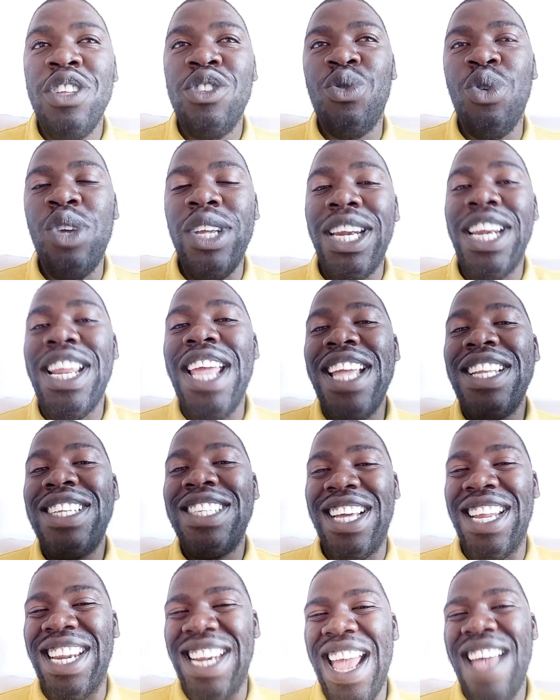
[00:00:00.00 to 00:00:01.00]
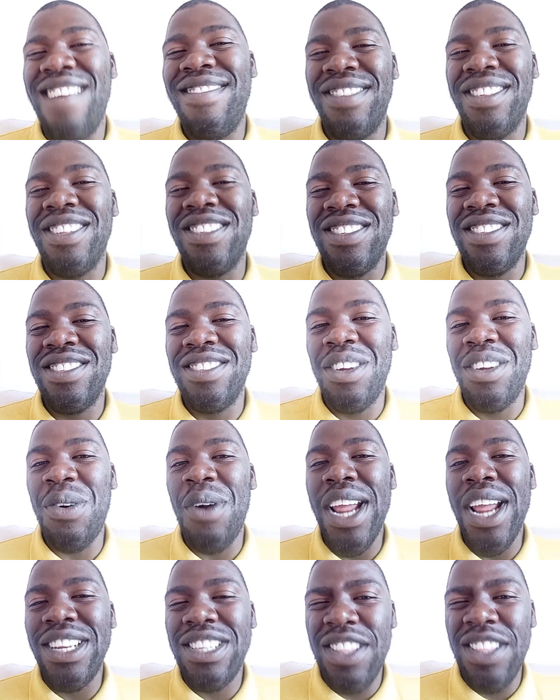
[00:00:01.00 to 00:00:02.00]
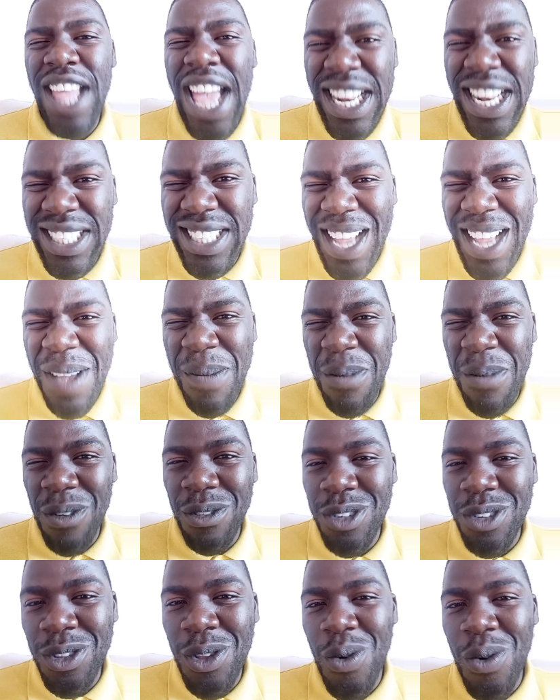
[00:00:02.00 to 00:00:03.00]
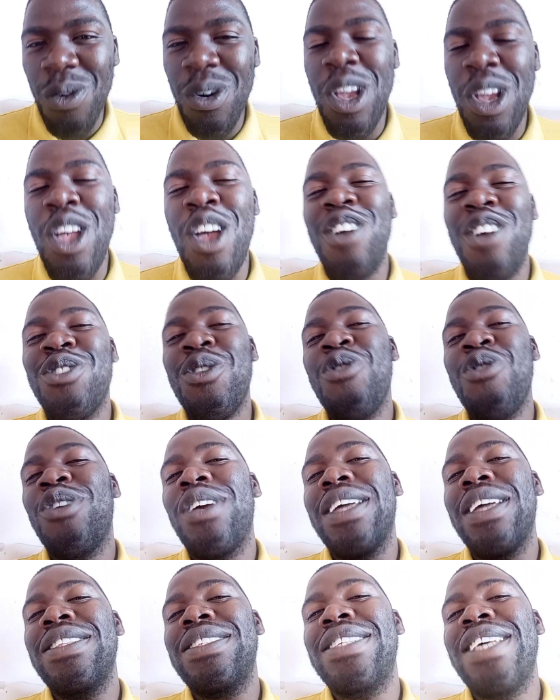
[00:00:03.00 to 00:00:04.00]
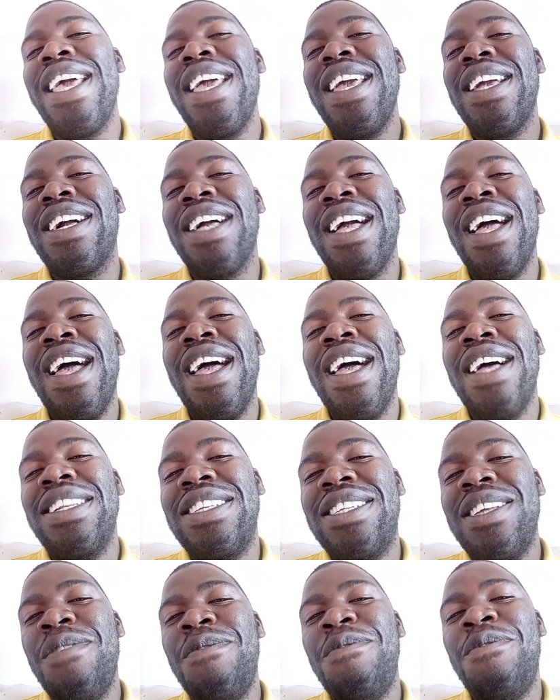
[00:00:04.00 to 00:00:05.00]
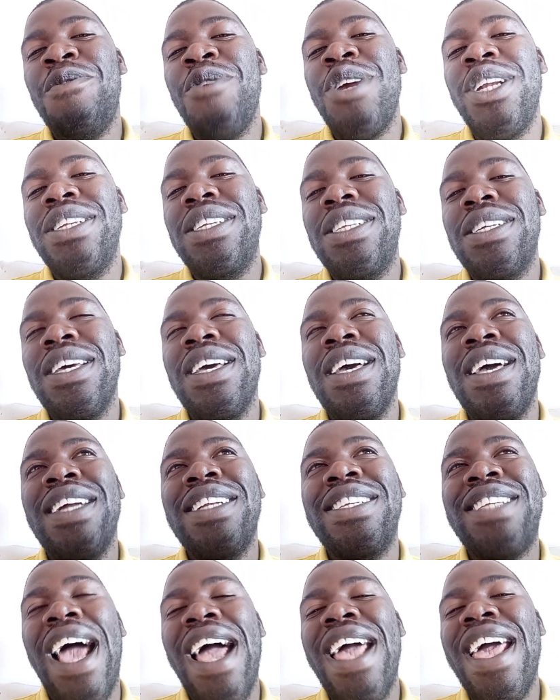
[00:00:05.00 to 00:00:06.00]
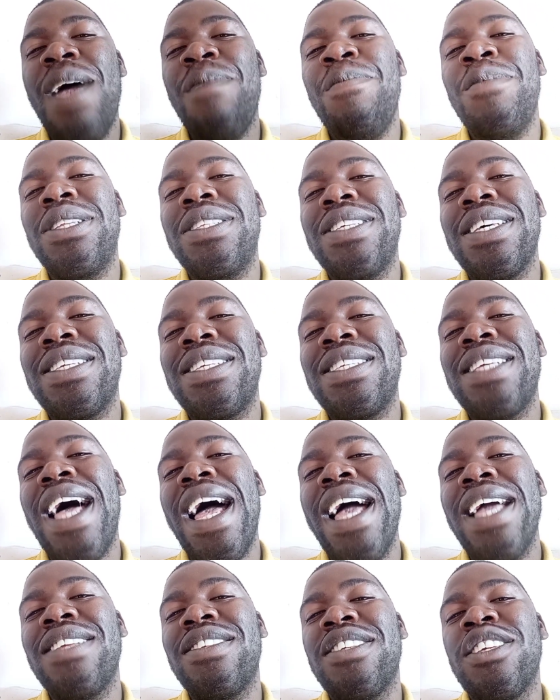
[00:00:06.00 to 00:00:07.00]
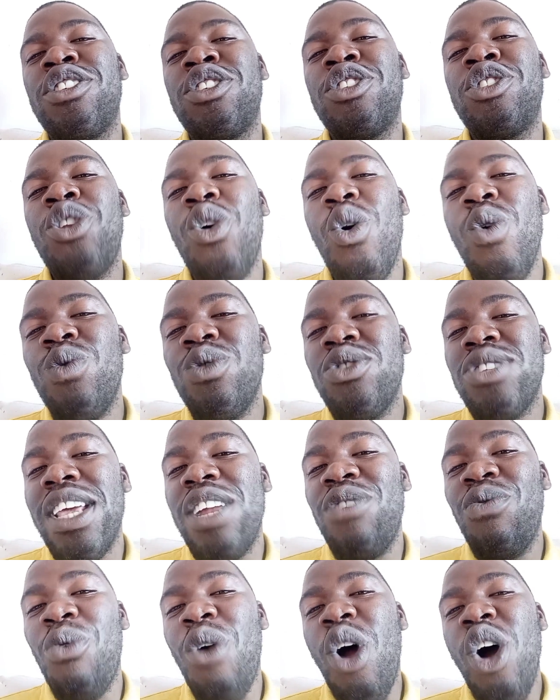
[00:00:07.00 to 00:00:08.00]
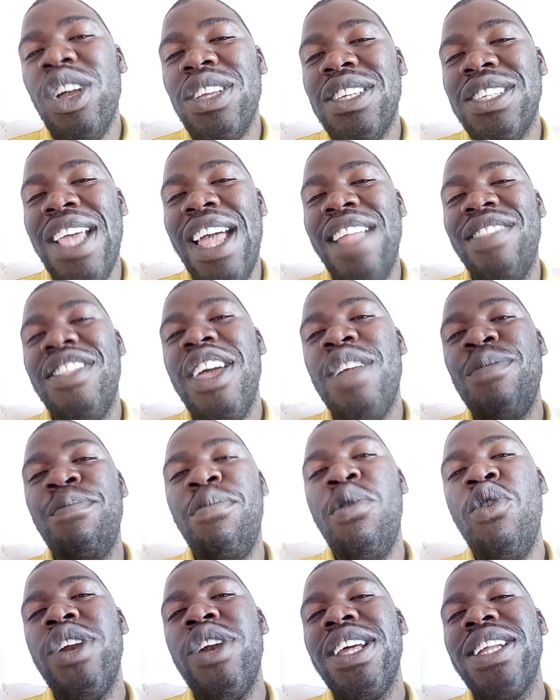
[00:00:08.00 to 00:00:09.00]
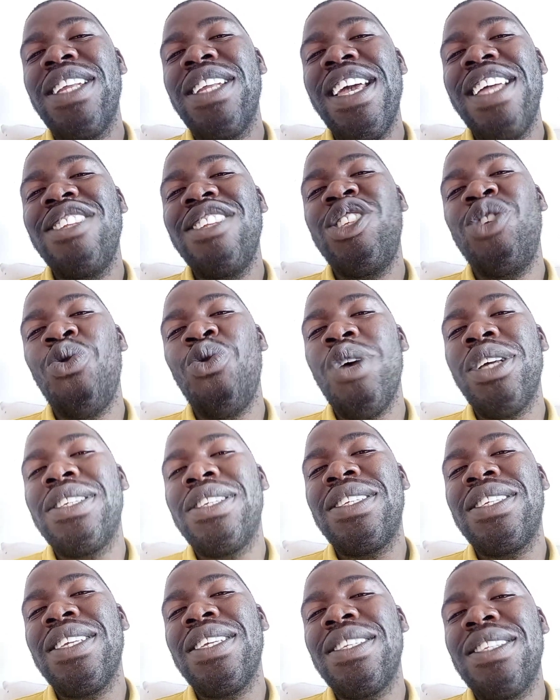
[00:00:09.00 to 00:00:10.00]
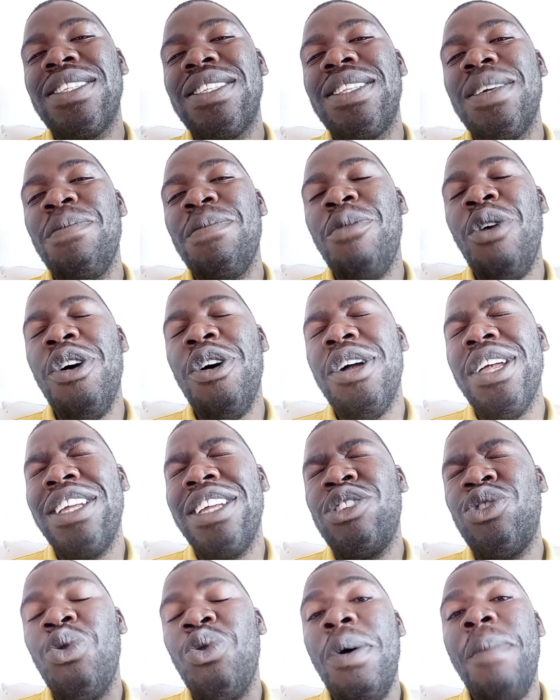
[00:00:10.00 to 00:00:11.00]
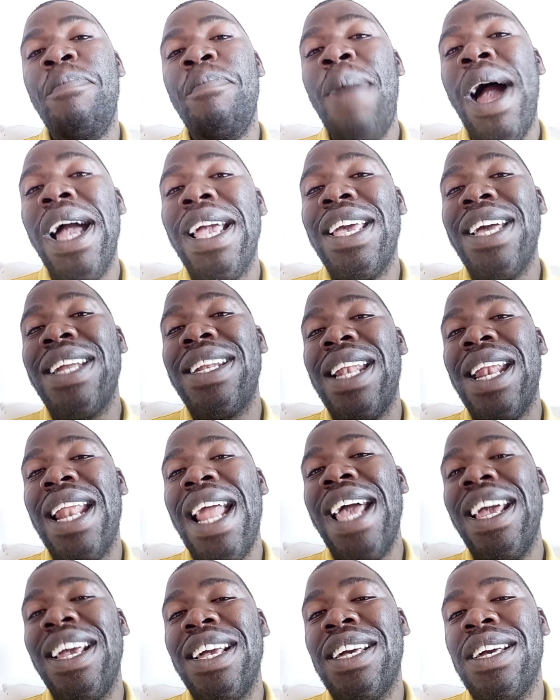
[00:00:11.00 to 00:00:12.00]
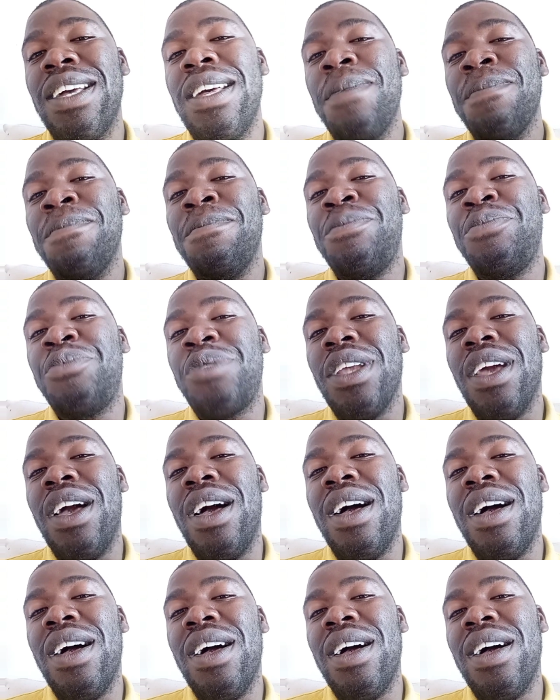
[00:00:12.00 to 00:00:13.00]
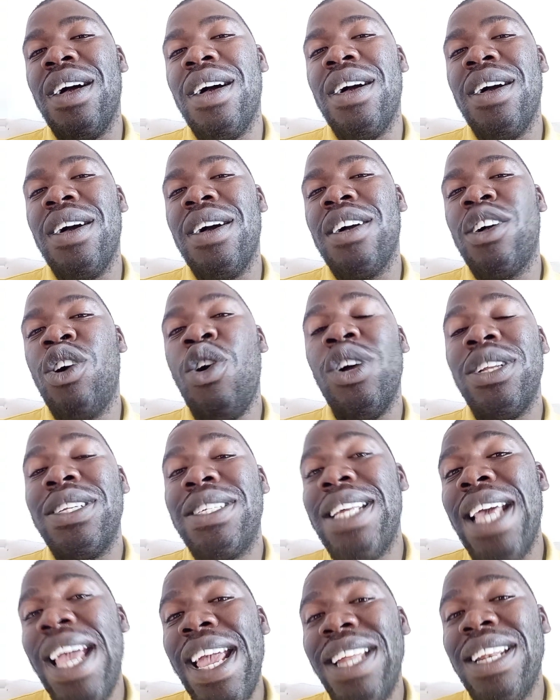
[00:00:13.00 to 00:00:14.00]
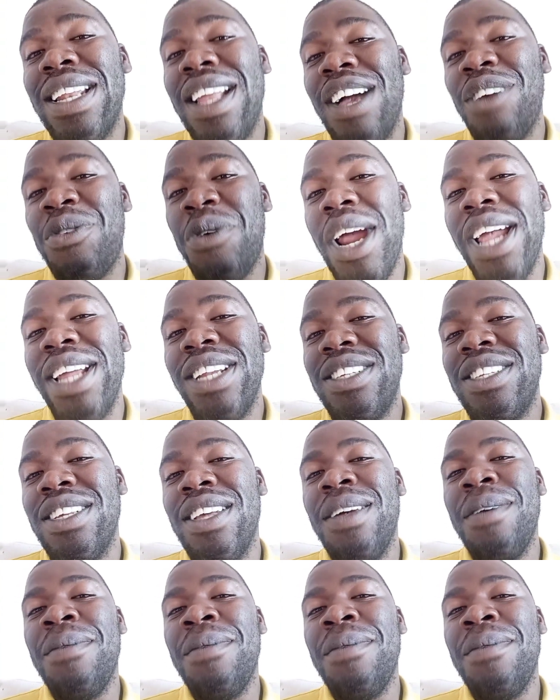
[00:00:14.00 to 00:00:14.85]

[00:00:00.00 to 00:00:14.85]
To create gravel, right? That type of stone. So you can take different diameter size stones and rocks and then put it into a system or into a bucket like a container, right?